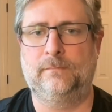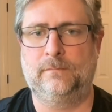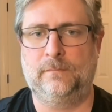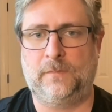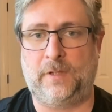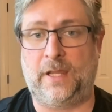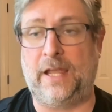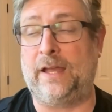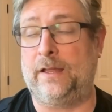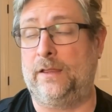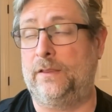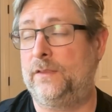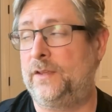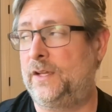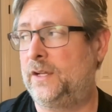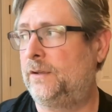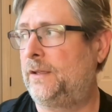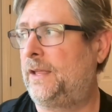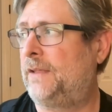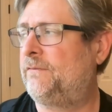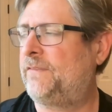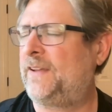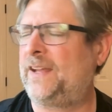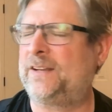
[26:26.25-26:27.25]
Yeah.
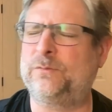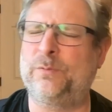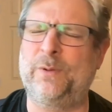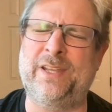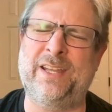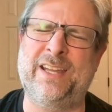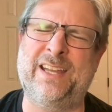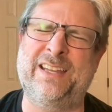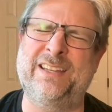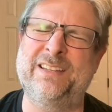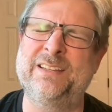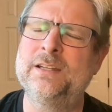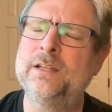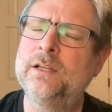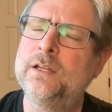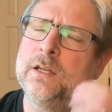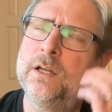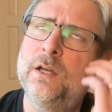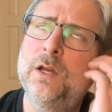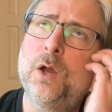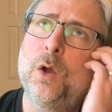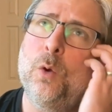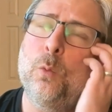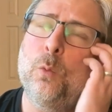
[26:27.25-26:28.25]
In fact,
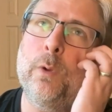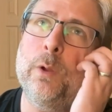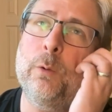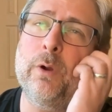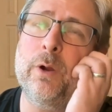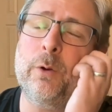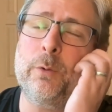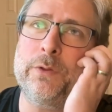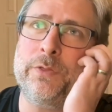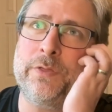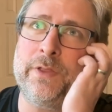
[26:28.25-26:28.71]
we work